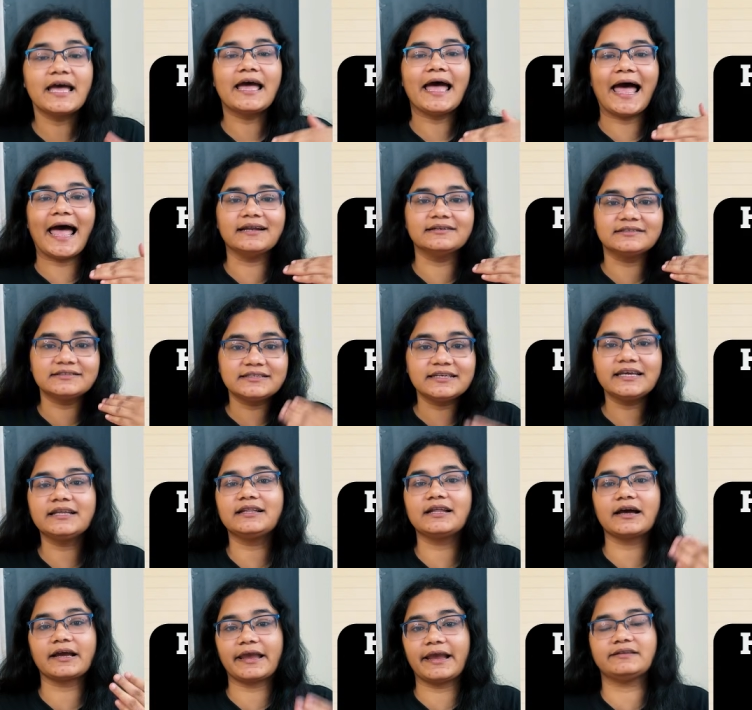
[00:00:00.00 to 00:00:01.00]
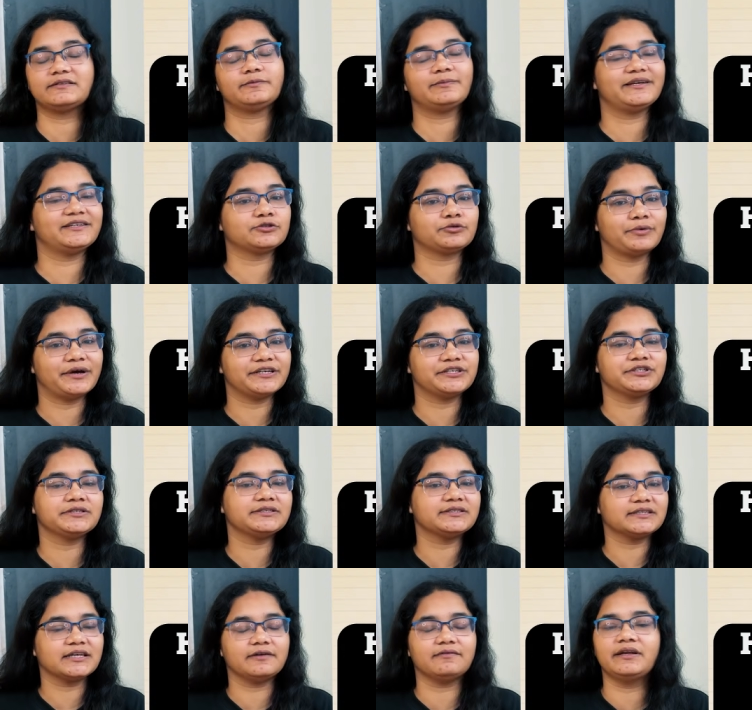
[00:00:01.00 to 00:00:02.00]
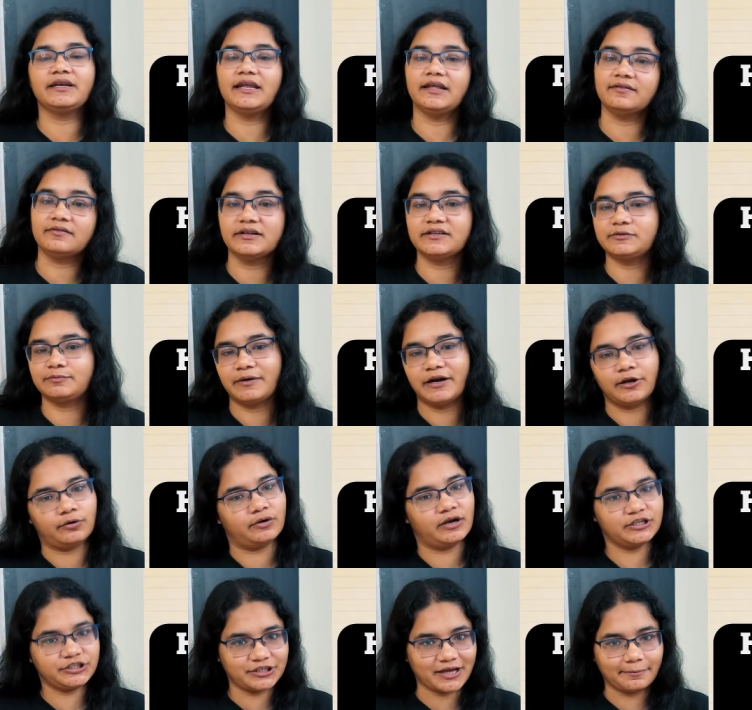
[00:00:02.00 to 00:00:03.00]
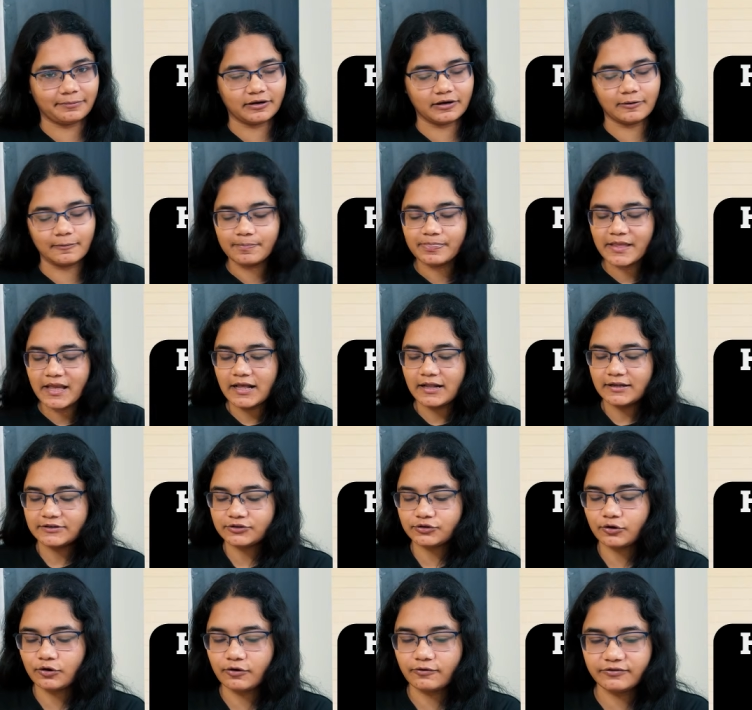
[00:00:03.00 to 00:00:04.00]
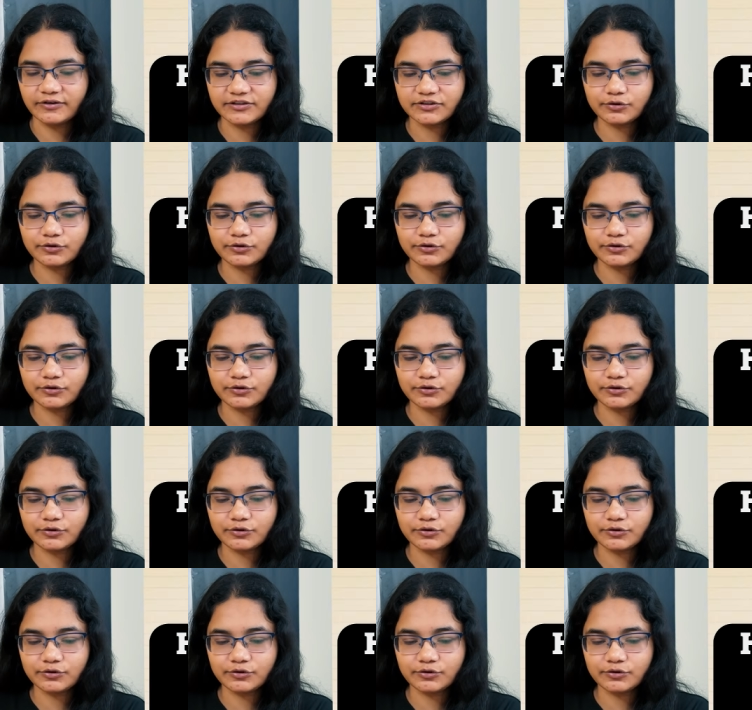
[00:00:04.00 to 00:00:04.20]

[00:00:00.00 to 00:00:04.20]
and see the case-based questions given in this particular chapter. So first